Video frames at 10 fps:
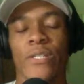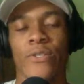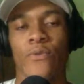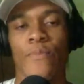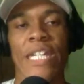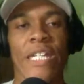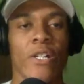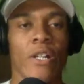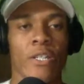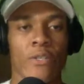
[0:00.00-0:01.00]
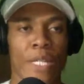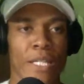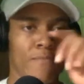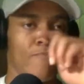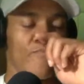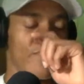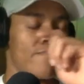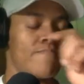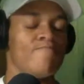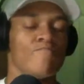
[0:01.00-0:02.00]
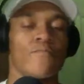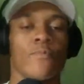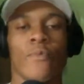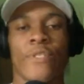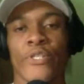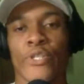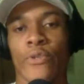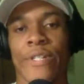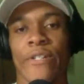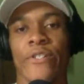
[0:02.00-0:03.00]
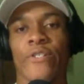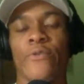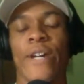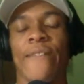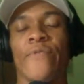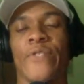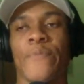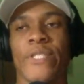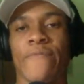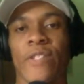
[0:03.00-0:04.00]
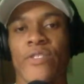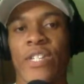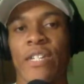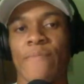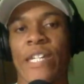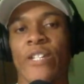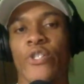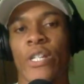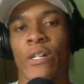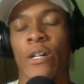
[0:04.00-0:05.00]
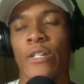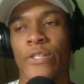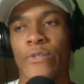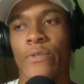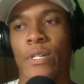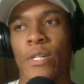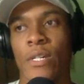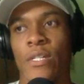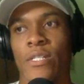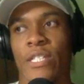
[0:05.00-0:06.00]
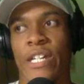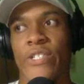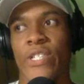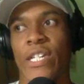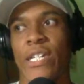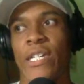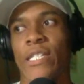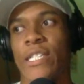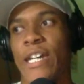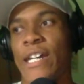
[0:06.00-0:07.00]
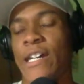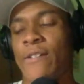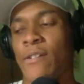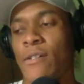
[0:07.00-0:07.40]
to make an argument with your story, or you have a specific theme that you're trying to argue, like saying that